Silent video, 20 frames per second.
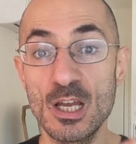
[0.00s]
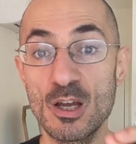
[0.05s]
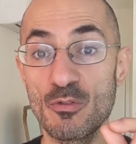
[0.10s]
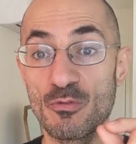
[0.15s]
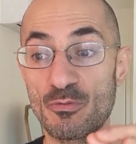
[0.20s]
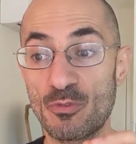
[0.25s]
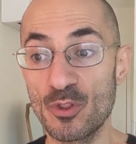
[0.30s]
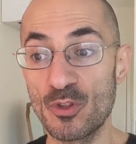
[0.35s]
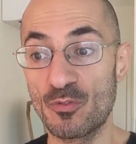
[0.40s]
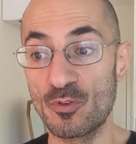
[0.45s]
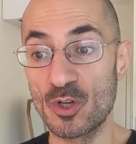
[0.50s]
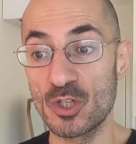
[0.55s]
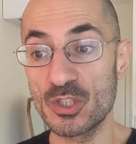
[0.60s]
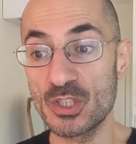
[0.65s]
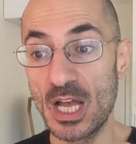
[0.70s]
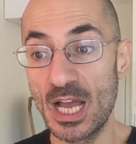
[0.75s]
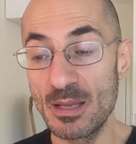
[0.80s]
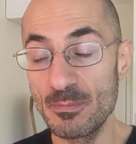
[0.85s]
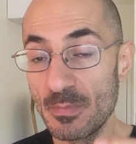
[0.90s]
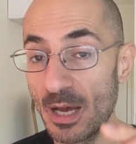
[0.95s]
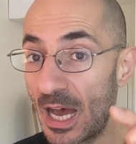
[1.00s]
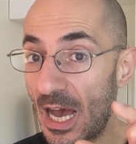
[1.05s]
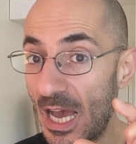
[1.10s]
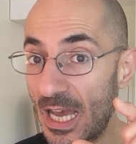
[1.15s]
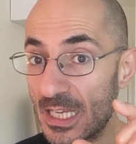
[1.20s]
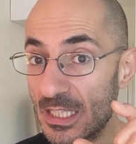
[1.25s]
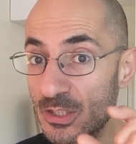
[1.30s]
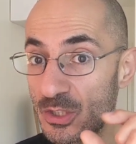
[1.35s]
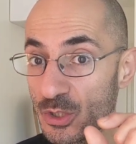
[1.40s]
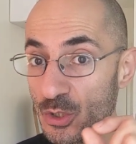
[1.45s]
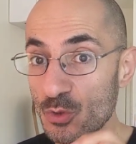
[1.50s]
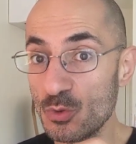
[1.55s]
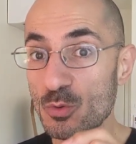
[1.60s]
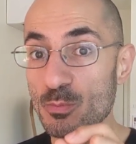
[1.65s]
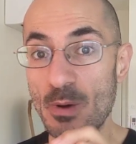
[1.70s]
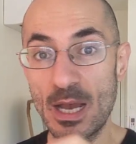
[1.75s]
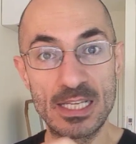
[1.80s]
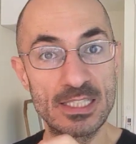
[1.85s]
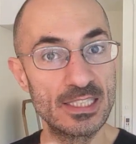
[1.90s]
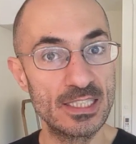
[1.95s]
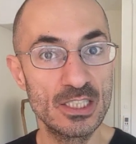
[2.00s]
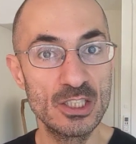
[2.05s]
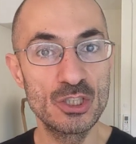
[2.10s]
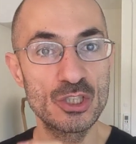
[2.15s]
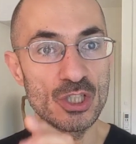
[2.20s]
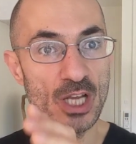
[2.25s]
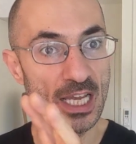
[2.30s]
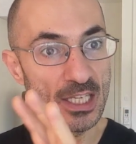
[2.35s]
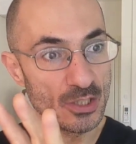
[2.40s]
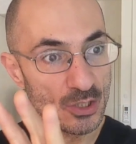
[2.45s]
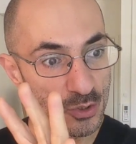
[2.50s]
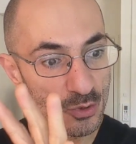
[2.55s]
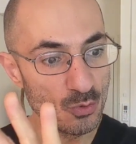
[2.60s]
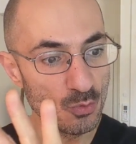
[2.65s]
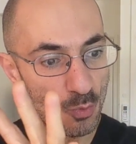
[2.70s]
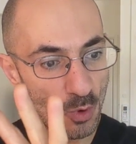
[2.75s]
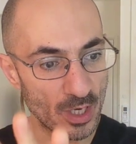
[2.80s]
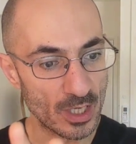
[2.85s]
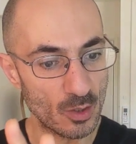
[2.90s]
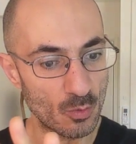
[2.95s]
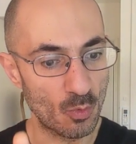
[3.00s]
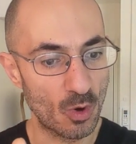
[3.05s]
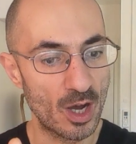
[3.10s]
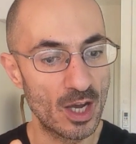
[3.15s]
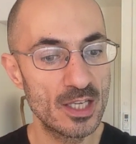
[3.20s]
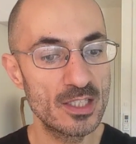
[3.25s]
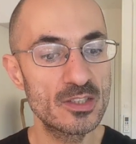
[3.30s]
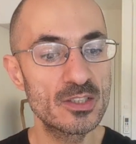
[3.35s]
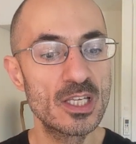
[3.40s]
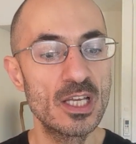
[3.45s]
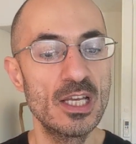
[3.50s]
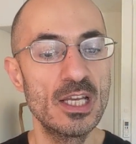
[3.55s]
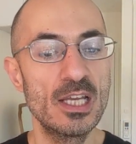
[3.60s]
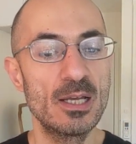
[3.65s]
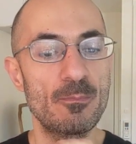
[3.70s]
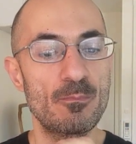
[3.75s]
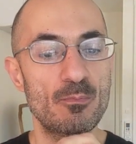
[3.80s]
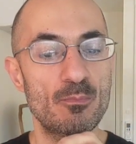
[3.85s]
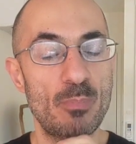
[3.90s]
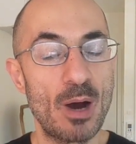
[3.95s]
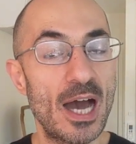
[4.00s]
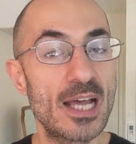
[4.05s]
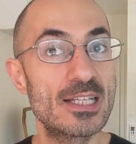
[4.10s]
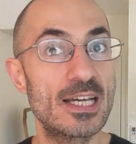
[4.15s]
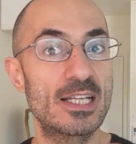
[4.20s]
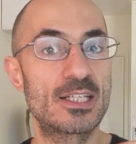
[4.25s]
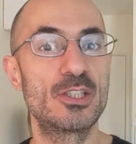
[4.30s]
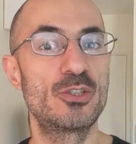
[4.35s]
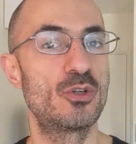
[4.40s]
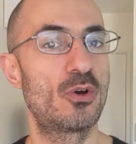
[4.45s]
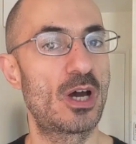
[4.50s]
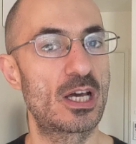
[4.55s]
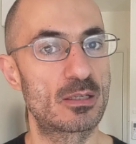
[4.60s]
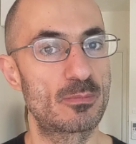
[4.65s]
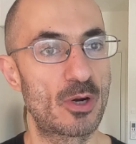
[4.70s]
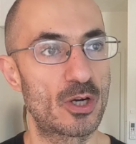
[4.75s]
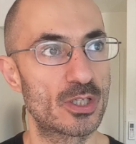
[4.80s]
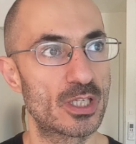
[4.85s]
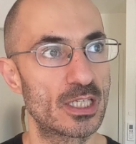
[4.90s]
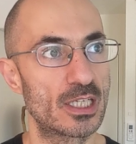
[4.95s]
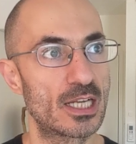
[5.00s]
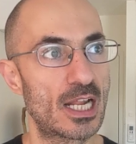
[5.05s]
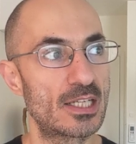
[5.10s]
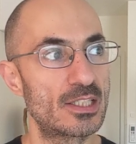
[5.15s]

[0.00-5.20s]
For the first time, I knew my niche, I knew what it was, but I didn't know how to market it.